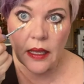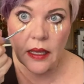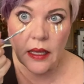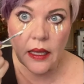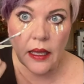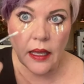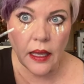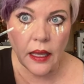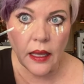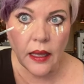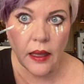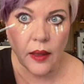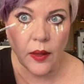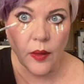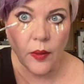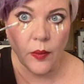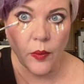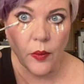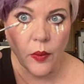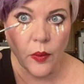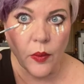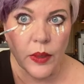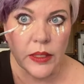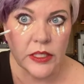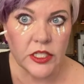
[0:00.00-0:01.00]
um,
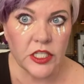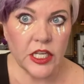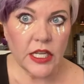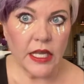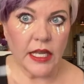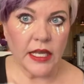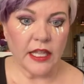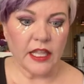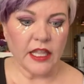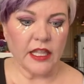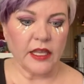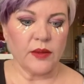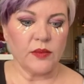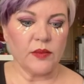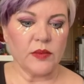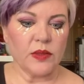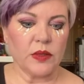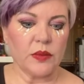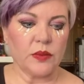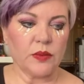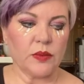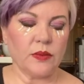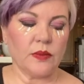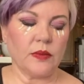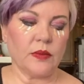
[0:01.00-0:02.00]
which he
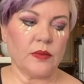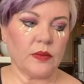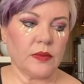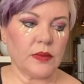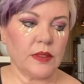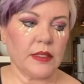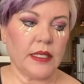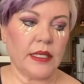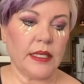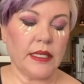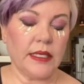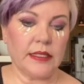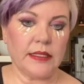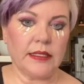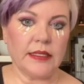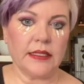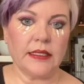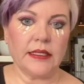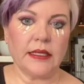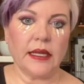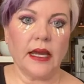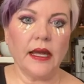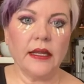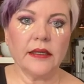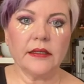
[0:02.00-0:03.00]
claims he did
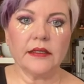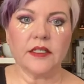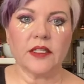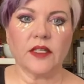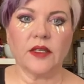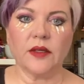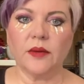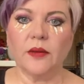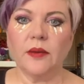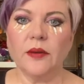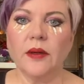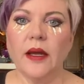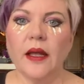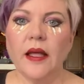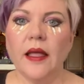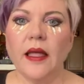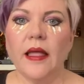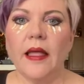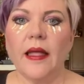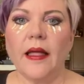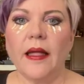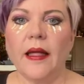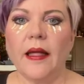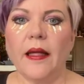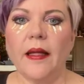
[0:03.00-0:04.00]
not do.
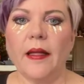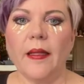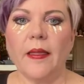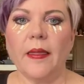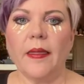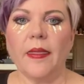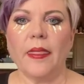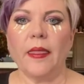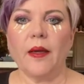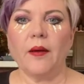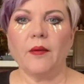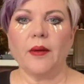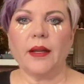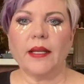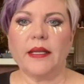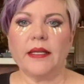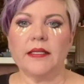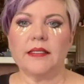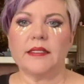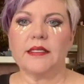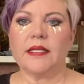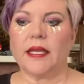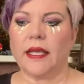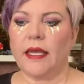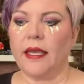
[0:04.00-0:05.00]
Um,
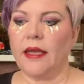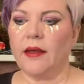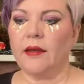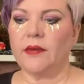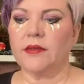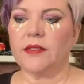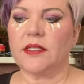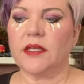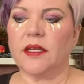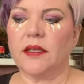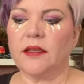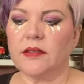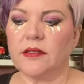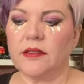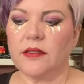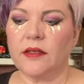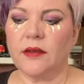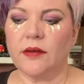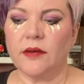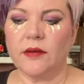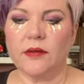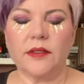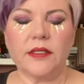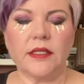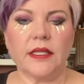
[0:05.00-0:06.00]
witness accounts
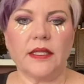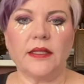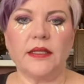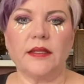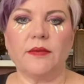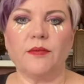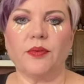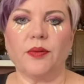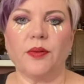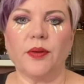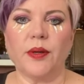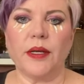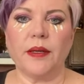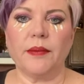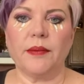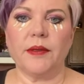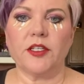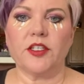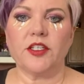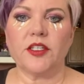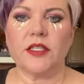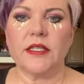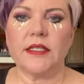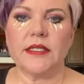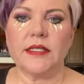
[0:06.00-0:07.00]
also said that pretty
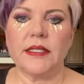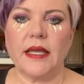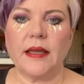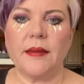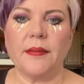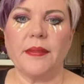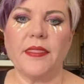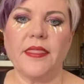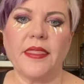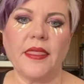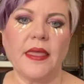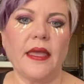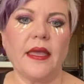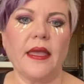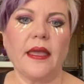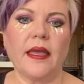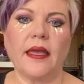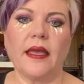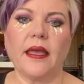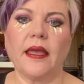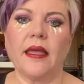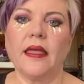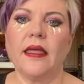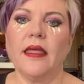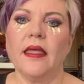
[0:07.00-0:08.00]
much the same
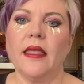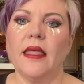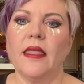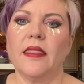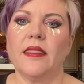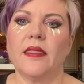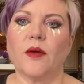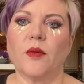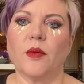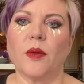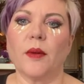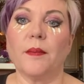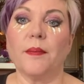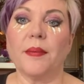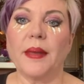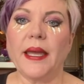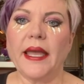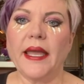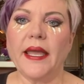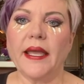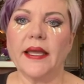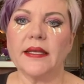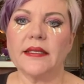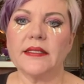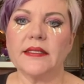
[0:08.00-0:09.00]
thing. There were
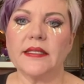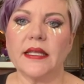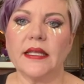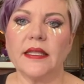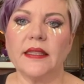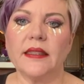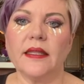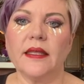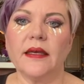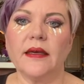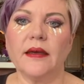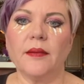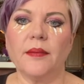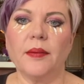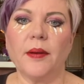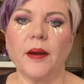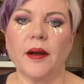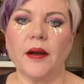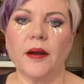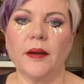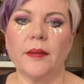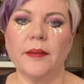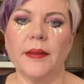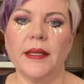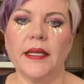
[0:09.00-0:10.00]
bangs in the
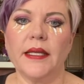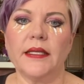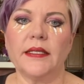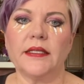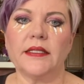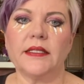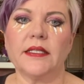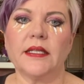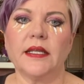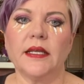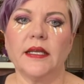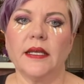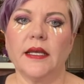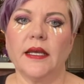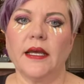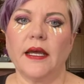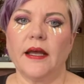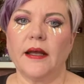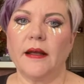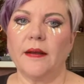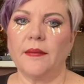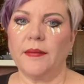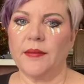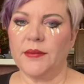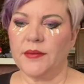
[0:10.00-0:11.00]
apartment.
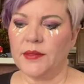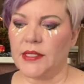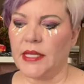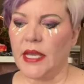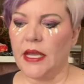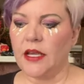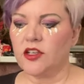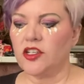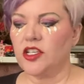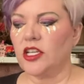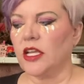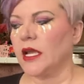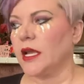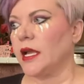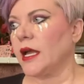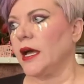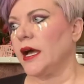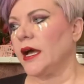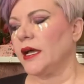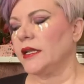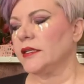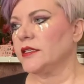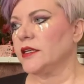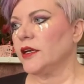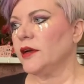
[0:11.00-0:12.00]
Um, it was actually a
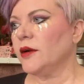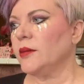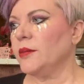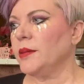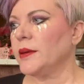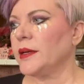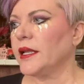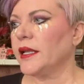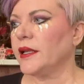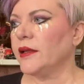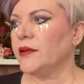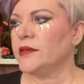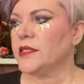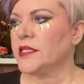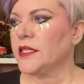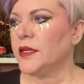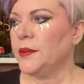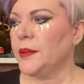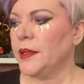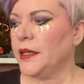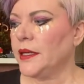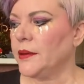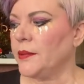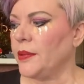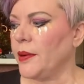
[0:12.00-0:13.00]
condo, but it used to
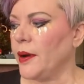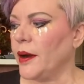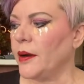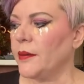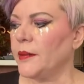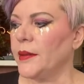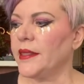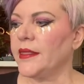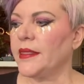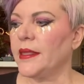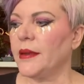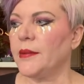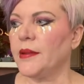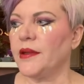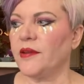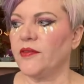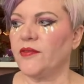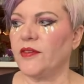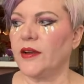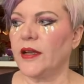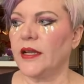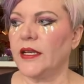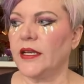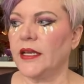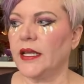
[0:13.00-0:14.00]
be an apartment that my
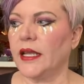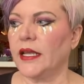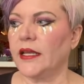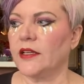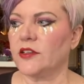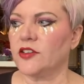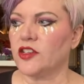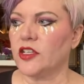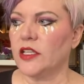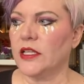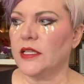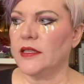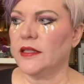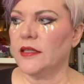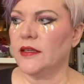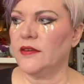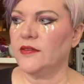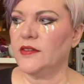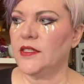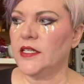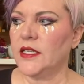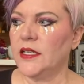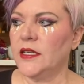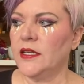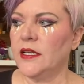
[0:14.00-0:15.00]
friend Angela
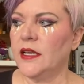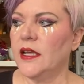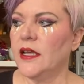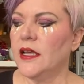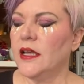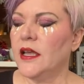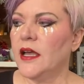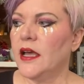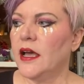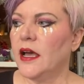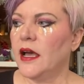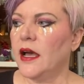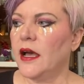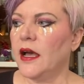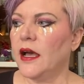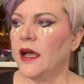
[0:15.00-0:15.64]
lived in. Uh, I